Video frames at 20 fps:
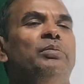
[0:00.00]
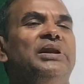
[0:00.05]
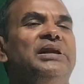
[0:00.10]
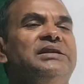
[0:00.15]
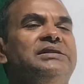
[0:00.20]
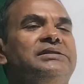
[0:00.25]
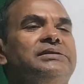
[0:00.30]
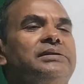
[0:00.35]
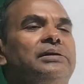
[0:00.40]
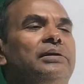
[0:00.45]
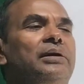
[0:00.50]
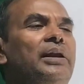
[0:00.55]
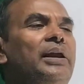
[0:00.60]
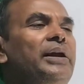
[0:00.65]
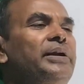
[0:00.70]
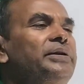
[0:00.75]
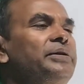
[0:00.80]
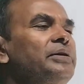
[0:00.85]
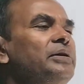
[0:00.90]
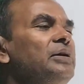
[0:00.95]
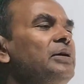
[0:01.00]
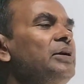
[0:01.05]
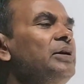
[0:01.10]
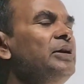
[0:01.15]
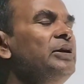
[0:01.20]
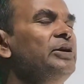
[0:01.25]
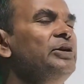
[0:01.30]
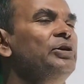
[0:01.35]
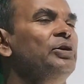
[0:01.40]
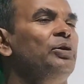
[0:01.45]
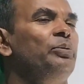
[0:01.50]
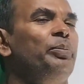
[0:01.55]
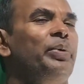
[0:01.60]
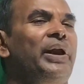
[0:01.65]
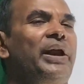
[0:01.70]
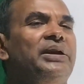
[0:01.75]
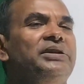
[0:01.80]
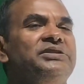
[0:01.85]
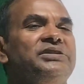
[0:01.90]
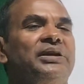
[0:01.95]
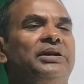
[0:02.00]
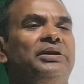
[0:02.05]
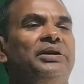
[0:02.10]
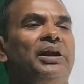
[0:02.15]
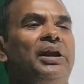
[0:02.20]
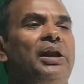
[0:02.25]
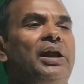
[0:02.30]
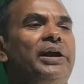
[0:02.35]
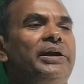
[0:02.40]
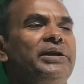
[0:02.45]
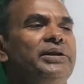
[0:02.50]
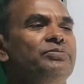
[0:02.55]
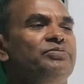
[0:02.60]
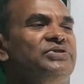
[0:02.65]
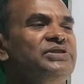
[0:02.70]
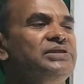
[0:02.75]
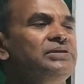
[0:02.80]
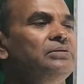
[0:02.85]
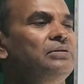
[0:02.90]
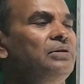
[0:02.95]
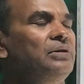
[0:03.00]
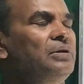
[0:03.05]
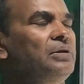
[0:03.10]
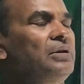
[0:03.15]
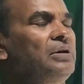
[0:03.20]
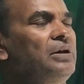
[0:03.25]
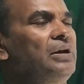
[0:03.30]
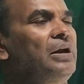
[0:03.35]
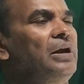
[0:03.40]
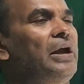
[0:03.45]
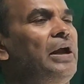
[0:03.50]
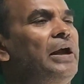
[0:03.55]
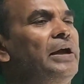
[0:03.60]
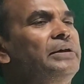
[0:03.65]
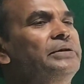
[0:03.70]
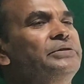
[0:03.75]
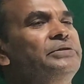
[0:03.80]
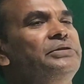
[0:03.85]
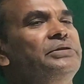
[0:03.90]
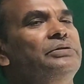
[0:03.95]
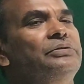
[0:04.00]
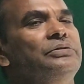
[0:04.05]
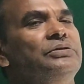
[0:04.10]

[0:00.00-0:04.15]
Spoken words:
please let your friends and relatives and